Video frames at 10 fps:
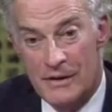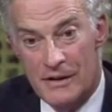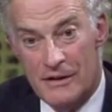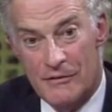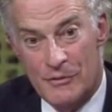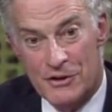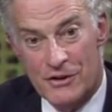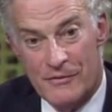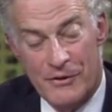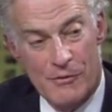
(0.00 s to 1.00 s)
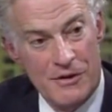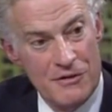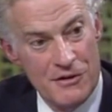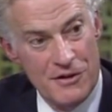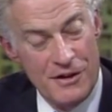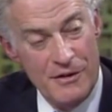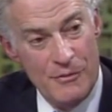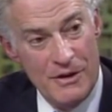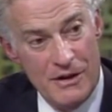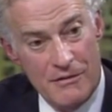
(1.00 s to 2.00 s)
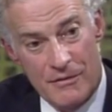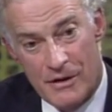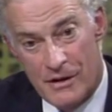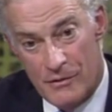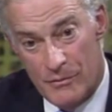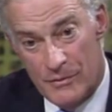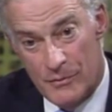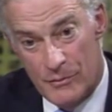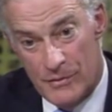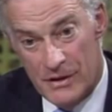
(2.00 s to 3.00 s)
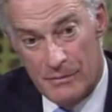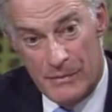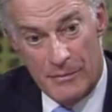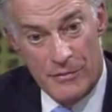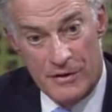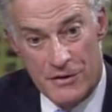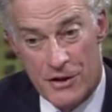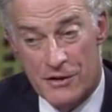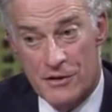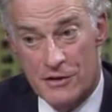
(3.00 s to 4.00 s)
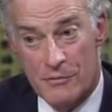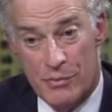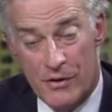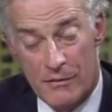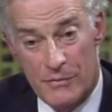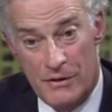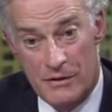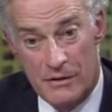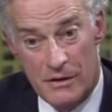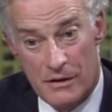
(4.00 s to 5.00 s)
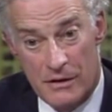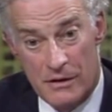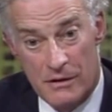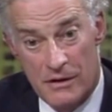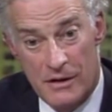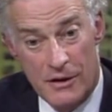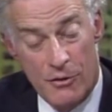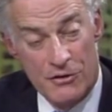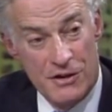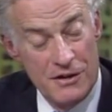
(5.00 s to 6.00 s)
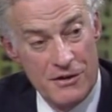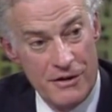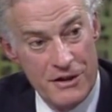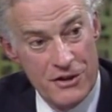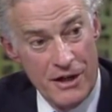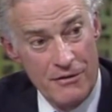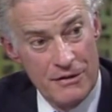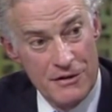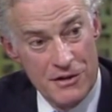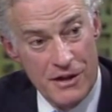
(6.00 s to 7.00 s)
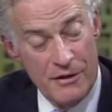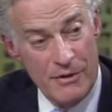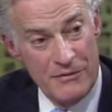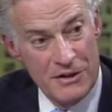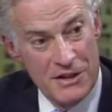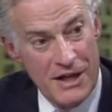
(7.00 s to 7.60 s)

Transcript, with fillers: uh, which our viewers will see, where uh, a member of the Justice Department uh, quotes the Attorney General as saying, we have to